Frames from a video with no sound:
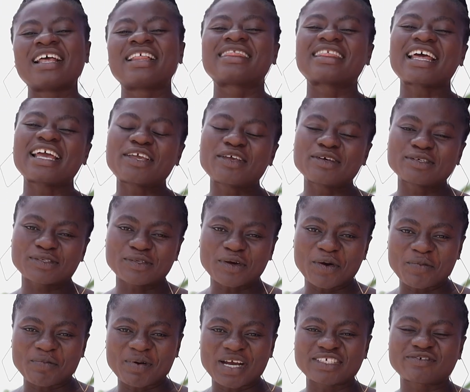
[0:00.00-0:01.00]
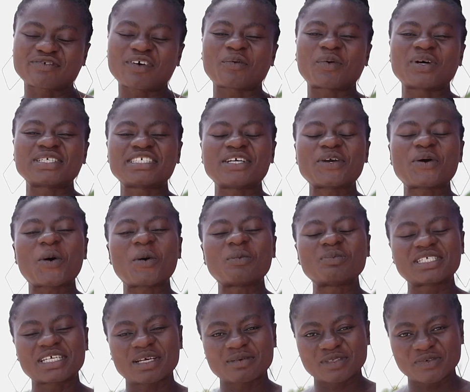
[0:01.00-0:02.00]
Thank you so much for watching Home
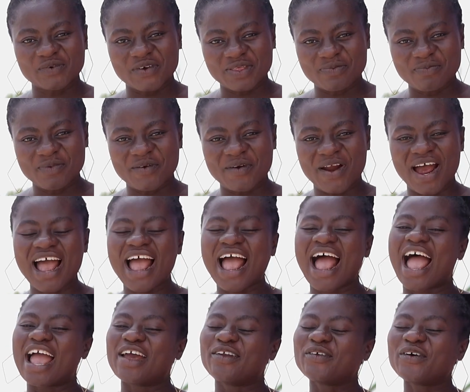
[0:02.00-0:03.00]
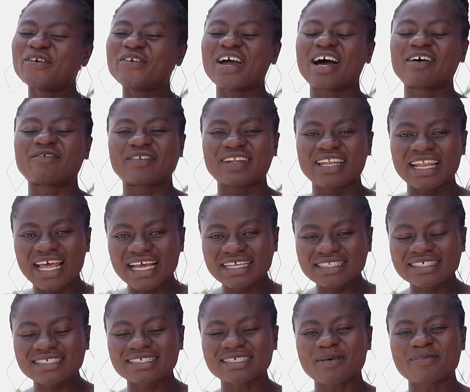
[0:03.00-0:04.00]
Tips with Mira. I know you have learned
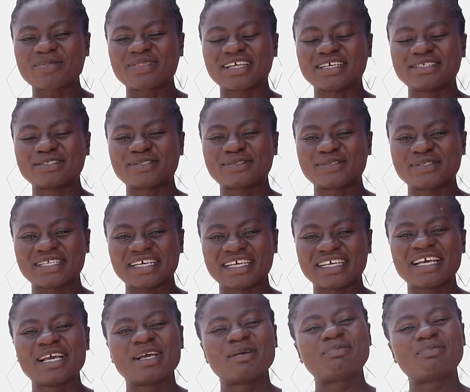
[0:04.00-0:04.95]
something today.